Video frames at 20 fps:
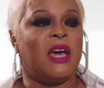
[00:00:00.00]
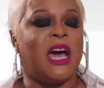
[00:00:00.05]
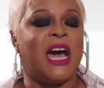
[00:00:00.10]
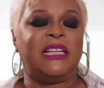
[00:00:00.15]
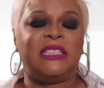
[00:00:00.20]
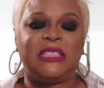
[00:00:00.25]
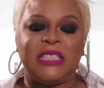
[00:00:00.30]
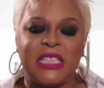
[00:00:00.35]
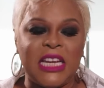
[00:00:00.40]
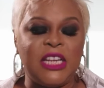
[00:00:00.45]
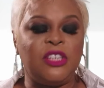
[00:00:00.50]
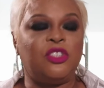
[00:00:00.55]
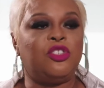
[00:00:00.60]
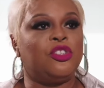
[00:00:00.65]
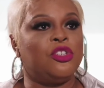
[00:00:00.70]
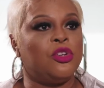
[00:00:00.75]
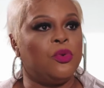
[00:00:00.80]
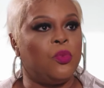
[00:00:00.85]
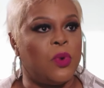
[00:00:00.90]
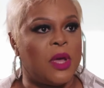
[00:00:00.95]
I teach
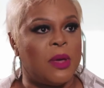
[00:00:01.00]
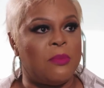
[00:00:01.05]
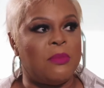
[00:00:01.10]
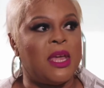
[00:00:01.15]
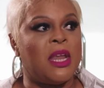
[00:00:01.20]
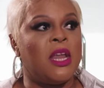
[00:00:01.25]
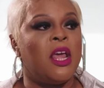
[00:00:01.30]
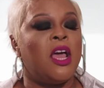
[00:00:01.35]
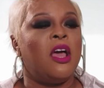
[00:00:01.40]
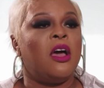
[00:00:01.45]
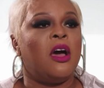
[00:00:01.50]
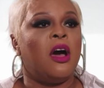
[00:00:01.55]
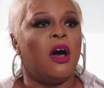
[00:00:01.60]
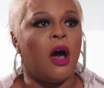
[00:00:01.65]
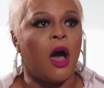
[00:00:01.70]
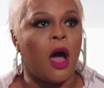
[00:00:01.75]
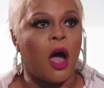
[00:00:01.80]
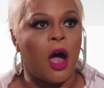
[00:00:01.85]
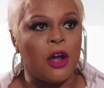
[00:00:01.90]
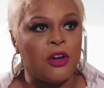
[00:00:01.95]
to women,
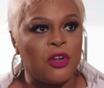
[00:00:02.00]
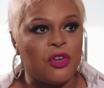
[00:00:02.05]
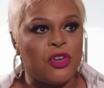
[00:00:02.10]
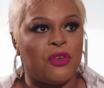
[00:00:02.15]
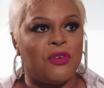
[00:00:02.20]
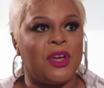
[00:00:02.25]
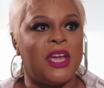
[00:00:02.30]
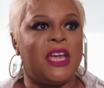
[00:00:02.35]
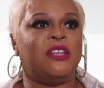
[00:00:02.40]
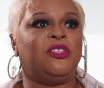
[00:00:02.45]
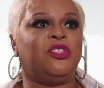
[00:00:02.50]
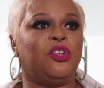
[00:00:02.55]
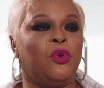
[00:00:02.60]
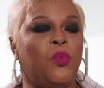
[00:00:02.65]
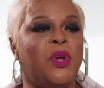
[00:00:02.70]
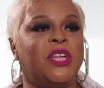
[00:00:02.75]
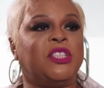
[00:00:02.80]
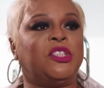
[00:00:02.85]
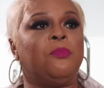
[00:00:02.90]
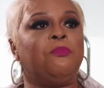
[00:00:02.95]
honor your
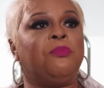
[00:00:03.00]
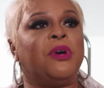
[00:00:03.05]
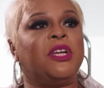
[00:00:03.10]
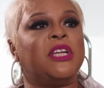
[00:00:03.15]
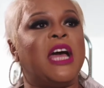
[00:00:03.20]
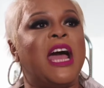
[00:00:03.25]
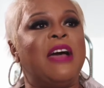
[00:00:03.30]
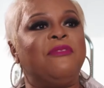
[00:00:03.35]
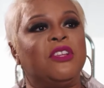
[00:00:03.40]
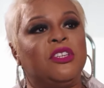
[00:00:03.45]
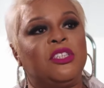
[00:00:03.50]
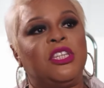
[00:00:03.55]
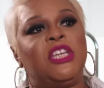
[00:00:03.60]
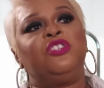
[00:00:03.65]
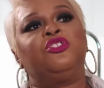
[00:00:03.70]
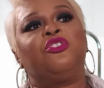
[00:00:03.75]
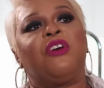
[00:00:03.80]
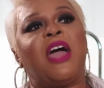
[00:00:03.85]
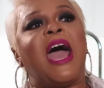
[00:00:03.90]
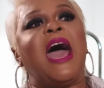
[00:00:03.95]
intuition, but I have to
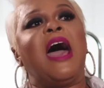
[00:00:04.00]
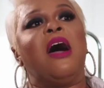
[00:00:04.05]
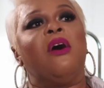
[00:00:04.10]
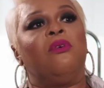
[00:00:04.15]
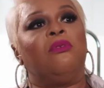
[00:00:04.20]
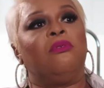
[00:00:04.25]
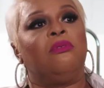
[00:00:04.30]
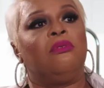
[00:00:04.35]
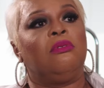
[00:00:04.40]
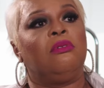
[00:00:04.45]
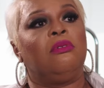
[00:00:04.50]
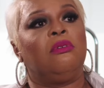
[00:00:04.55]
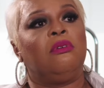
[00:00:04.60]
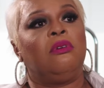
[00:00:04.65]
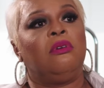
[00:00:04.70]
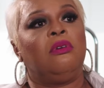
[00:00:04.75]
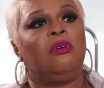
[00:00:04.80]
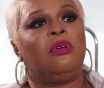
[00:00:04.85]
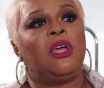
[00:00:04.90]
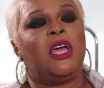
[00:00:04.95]
teach her how.
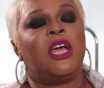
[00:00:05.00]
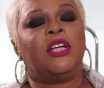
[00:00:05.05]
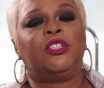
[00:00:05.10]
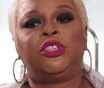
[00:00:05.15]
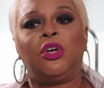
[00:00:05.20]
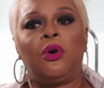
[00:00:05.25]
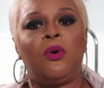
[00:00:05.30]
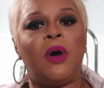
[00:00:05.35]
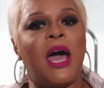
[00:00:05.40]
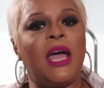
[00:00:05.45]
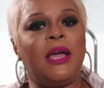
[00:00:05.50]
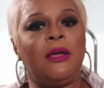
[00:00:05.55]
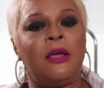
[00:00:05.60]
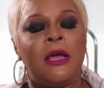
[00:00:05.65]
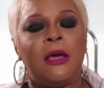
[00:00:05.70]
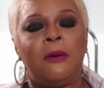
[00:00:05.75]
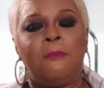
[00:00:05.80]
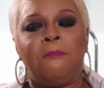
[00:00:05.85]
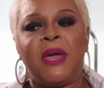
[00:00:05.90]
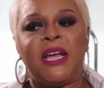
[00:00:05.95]
And so I
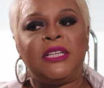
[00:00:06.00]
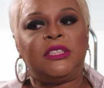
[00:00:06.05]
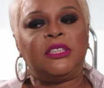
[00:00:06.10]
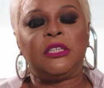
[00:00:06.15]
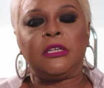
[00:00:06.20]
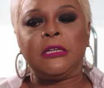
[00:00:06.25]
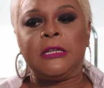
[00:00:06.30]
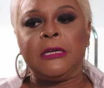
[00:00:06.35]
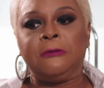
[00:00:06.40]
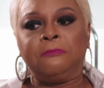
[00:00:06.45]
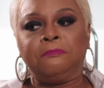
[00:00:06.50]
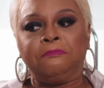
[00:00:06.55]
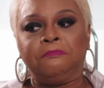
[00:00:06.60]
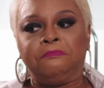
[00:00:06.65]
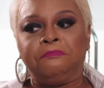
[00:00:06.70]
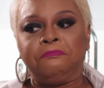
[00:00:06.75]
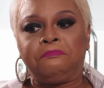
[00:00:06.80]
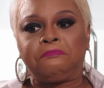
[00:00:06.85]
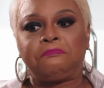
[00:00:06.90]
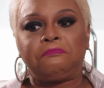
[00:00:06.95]
basically
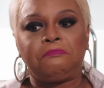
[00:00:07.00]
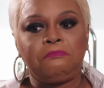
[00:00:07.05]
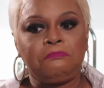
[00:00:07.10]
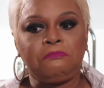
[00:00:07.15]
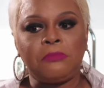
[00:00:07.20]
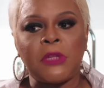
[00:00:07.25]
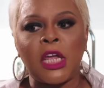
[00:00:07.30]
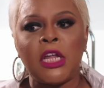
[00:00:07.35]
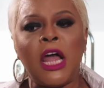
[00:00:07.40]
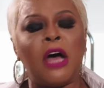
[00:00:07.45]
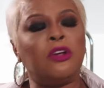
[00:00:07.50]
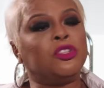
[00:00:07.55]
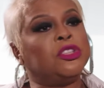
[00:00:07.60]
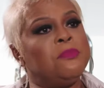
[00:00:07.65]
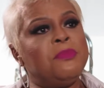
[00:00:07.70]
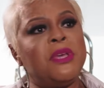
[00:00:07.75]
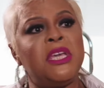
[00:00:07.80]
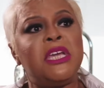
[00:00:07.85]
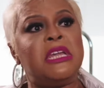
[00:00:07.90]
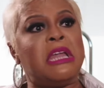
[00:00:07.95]
lost
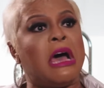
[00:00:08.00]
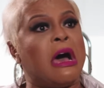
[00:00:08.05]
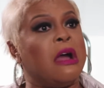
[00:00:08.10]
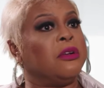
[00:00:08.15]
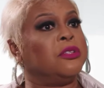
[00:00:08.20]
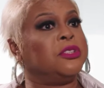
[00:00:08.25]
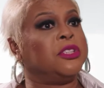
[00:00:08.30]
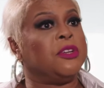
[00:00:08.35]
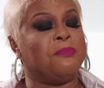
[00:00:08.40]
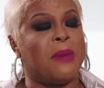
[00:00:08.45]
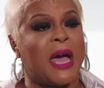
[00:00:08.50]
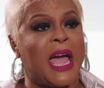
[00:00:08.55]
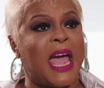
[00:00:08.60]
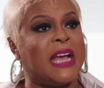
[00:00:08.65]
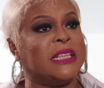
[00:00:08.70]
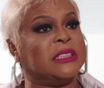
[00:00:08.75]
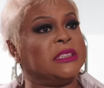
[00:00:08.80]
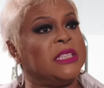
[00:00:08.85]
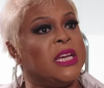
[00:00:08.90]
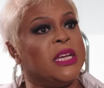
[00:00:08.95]
$1 million of my
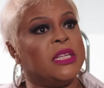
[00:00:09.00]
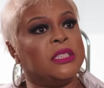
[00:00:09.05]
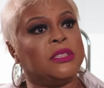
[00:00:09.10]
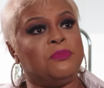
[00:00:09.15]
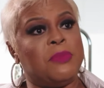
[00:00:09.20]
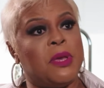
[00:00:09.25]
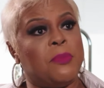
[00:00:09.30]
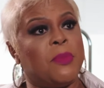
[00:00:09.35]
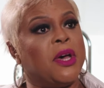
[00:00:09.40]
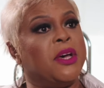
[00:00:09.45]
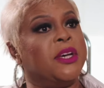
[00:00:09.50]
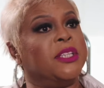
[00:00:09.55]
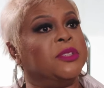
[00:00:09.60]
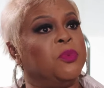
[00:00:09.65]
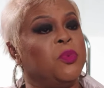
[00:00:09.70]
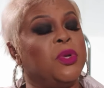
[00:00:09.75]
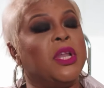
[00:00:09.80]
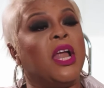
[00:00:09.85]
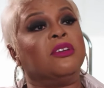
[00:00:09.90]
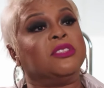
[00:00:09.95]
assets, me and my
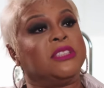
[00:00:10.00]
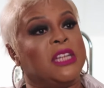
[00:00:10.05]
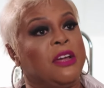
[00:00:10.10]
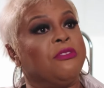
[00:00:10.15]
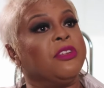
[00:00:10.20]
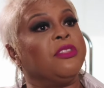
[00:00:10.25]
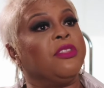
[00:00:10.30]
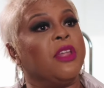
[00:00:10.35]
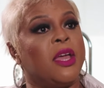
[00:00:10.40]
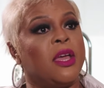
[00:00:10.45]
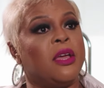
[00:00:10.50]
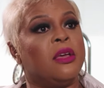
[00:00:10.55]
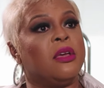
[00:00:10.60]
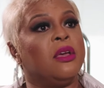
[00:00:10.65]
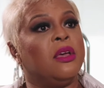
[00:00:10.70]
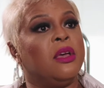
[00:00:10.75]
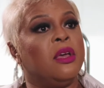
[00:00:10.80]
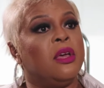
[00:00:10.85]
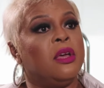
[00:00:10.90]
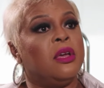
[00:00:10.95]
husband. We lost everything
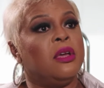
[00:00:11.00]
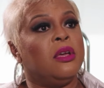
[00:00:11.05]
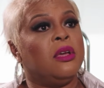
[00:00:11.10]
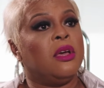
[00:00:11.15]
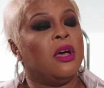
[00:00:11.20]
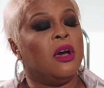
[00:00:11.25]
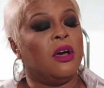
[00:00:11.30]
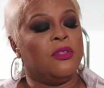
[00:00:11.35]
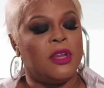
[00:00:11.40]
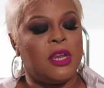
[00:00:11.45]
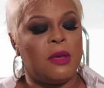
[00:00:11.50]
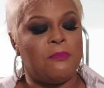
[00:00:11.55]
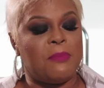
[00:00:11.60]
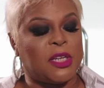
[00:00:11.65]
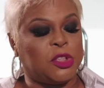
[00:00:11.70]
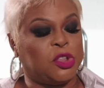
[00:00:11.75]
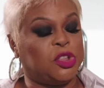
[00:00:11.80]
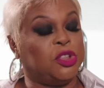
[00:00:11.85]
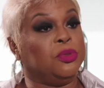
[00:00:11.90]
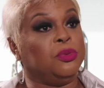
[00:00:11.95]
other than
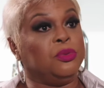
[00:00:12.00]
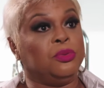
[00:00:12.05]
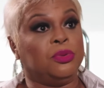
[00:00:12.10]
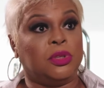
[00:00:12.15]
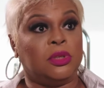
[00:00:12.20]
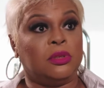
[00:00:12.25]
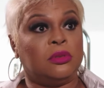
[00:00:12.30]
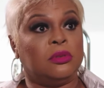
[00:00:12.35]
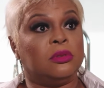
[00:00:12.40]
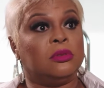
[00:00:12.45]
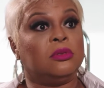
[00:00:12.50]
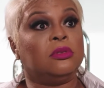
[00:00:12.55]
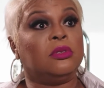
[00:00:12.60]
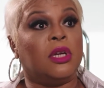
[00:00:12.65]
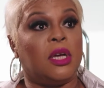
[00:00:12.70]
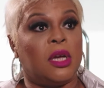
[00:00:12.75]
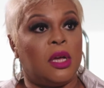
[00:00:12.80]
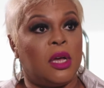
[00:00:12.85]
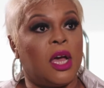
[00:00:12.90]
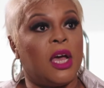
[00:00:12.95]
my shoes.
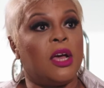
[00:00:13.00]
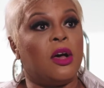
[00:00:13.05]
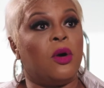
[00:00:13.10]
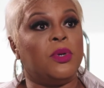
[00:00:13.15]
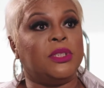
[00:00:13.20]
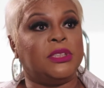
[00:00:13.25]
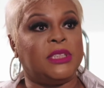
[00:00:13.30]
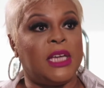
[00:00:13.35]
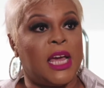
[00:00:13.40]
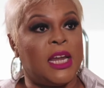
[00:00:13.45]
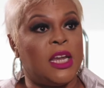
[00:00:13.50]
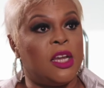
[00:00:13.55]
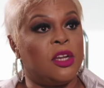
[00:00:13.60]
I always say I